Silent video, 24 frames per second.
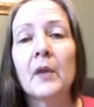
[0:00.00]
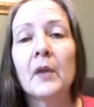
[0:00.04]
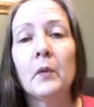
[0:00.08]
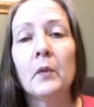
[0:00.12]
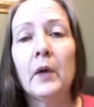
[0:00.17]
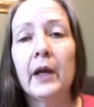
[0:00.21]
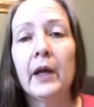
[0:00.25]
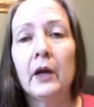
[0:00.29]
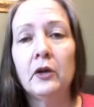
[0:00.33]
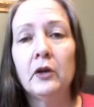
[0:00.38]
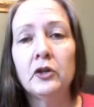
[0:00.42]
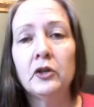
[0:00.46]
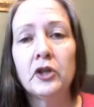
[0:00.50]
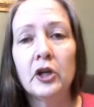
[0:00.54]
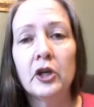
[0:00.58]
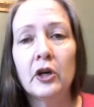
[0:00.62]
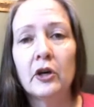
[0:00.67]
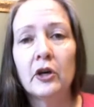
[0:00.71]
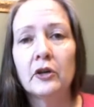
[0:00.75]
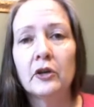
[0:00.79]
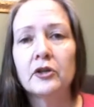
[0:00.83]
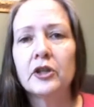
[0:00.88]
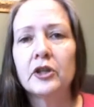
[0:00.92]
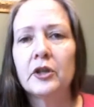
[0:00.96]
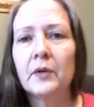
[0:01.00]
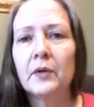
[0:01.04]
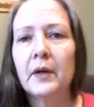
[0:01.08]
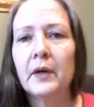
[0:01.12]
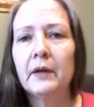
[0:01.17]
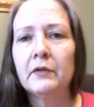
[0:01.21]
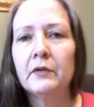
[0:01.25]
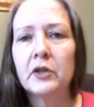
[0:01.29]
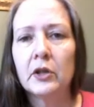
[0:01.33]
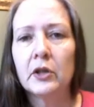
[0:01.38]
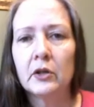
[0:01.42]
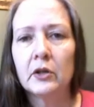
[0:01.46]
We go to church, so we
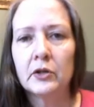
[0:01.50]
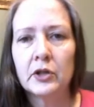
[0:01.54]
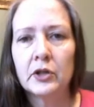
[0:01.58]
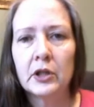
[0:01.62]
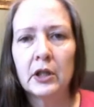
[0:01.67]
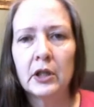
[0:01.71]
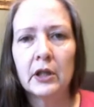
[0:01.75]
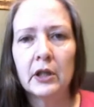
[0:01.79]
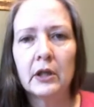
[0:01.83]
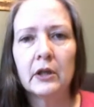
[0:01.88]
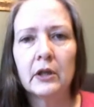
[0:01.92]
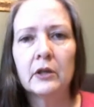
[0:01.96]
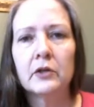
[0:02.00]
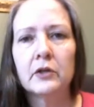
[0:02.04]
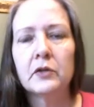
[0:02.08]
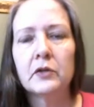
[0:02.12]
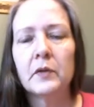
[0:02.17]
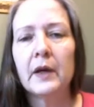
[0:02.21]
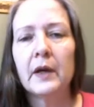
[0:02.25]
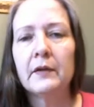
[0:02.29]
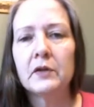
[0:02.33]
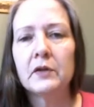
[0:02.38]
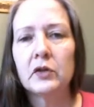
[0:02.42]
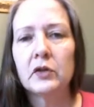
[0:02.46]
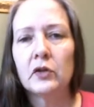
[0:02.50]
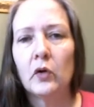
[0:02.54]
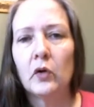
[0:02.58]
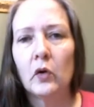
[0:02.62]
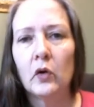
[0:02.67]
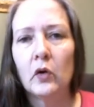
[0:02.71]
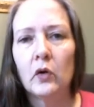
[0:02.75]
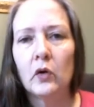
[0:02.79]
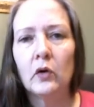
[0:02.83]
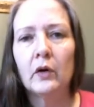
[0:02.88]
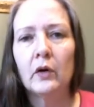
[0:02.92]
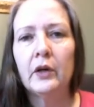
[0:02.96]
have church clothes, we have
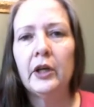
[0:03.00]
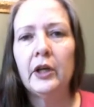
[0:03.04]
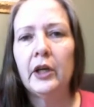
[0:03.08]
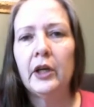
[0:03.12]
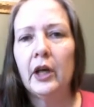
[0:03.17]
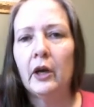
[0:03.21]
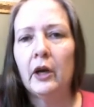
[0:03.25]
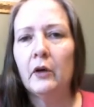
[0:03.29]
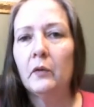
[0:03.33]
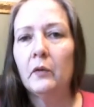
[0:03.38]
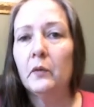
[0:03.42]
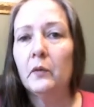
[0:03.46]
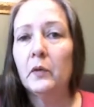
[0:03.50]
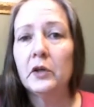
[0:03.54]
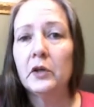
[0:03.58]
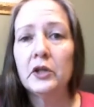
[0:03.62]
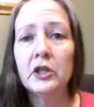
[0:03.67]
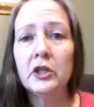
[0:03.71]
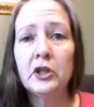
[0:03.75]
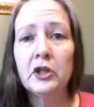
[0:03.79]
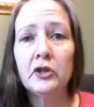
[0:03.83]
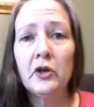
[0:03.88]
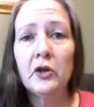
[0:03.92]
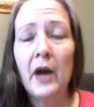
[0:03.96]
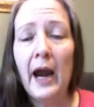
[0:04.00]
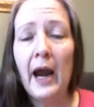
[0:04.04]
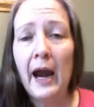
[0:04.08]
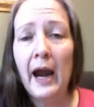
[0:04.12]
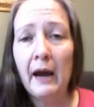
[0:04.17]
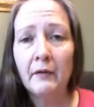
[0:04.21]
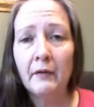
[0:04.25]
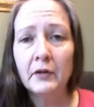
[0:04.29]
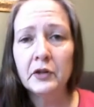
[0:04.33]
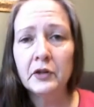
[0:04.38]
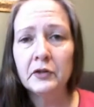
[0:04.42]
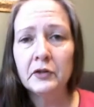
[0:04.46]
school, you know, we're just your
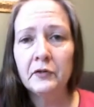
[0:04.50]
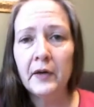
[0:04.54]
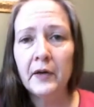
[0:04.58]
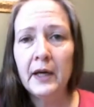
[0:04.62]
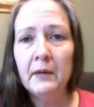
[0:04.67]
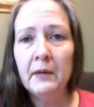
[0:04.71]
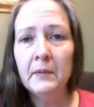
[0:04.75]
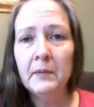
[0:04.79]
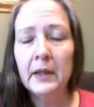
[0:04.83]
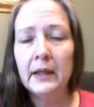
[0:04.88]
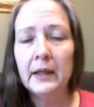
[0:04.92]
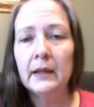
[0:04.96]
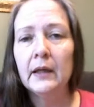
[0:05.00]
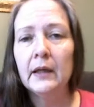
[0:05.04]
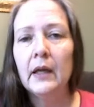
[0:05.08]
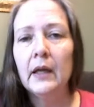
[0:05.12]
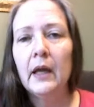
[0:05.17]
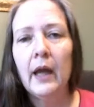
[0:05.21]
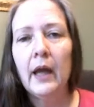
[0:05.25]
average family.